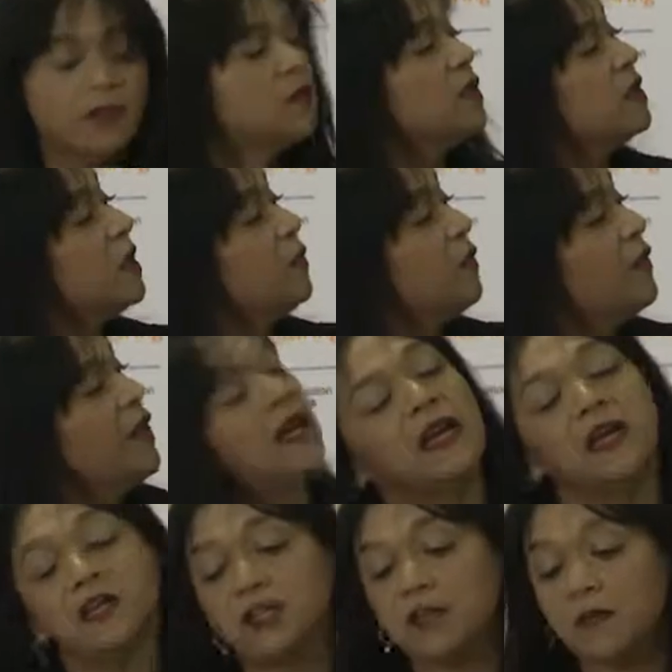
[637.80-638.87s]
Just some of the
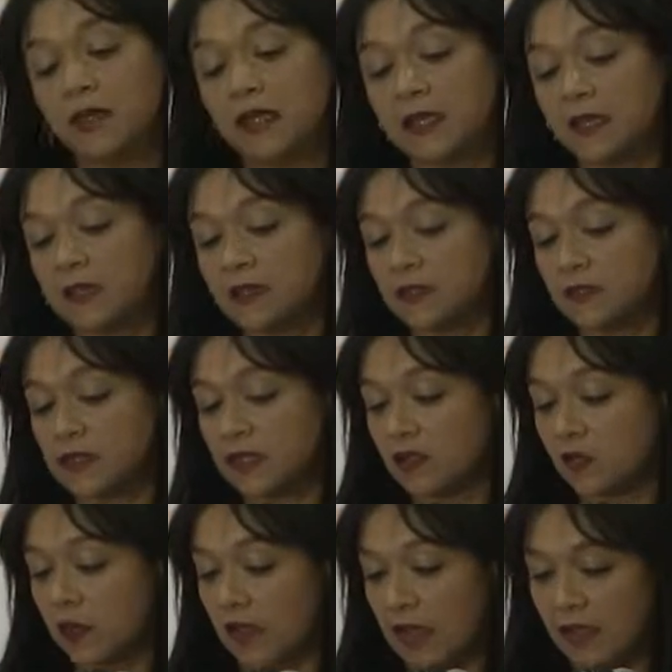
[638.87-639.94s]
aging mechanisms
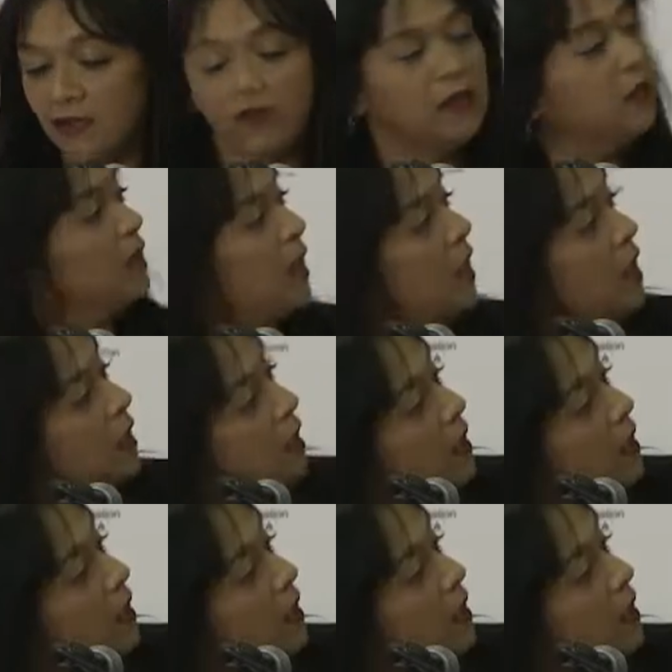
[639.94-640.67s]
that we have in there.